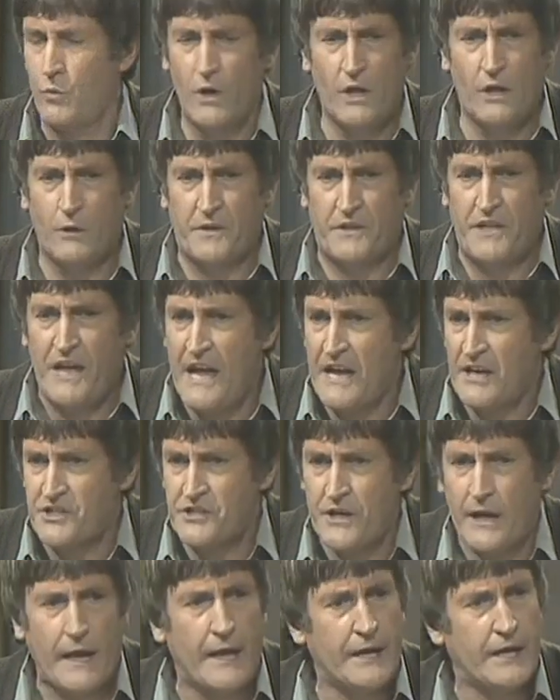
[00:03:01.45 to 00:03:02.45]
world with hair
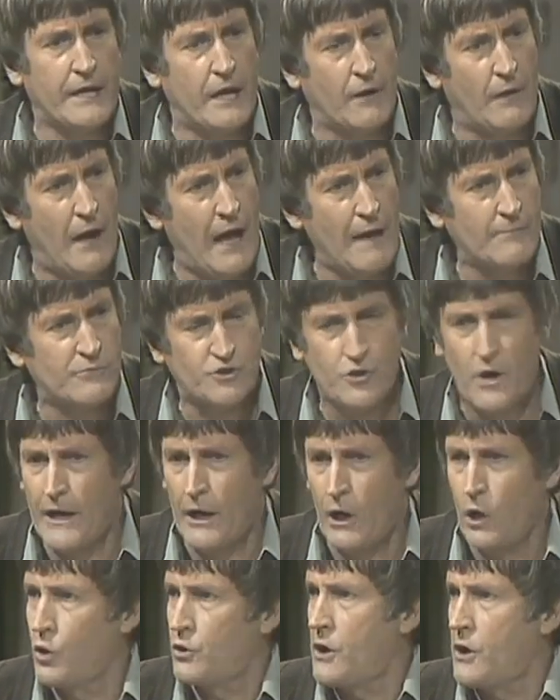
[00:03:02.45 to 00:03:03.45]
stuck under your arms,
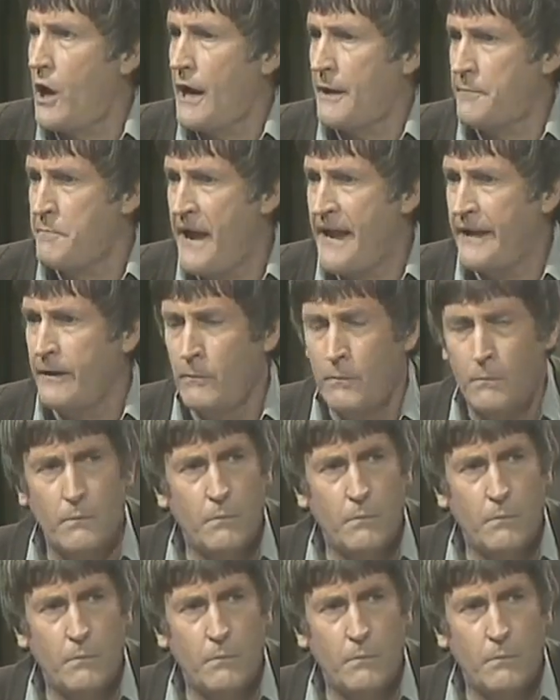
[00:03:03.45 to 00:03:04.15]
trying to look like men.